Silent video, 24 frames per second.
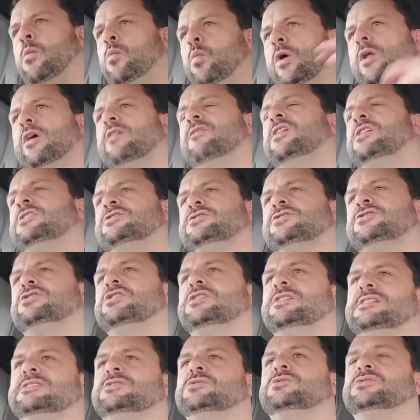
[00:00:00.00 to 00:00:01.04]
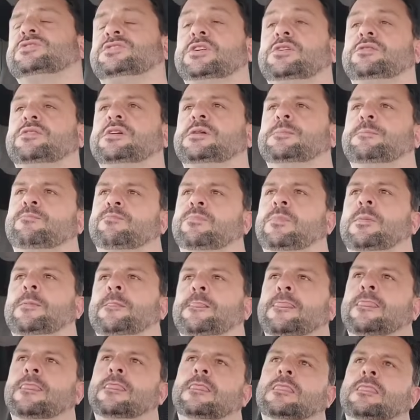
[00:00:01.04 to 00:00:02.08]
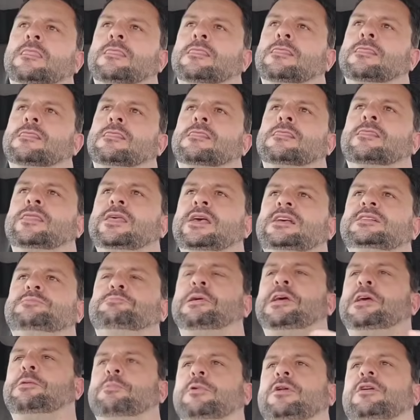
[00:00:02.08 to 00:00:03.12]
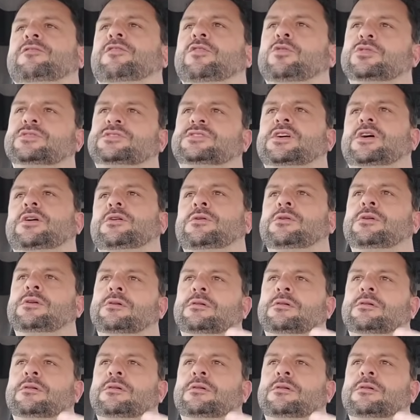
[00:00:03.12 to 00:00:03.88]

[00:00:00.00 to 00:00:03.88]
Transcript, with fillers: What I've understood is also that these people have also